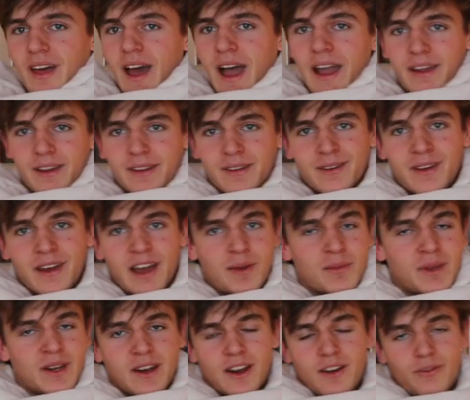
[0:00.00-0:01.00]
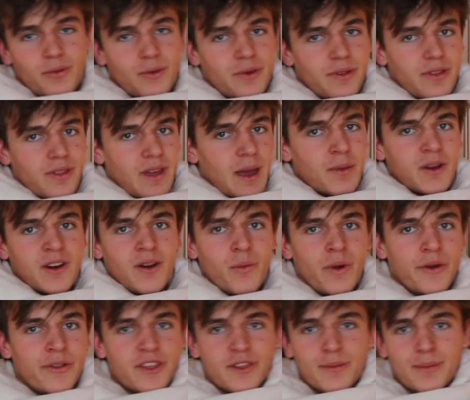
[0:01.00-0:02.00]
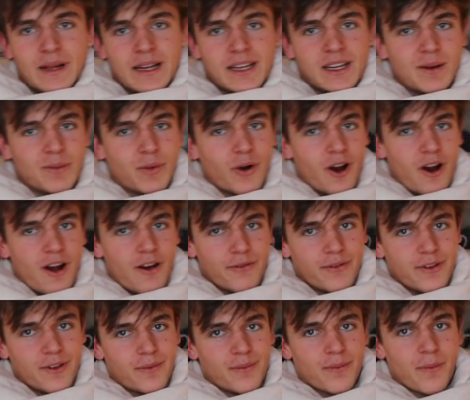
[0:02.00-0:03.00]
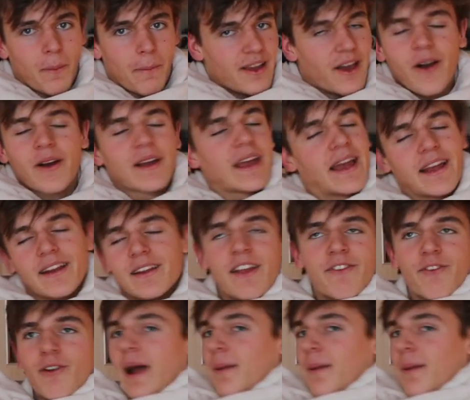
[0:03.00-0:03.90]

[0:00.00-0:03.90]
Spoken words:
I'm in love with. I'm gonna wear this blanket more often. Okay, never.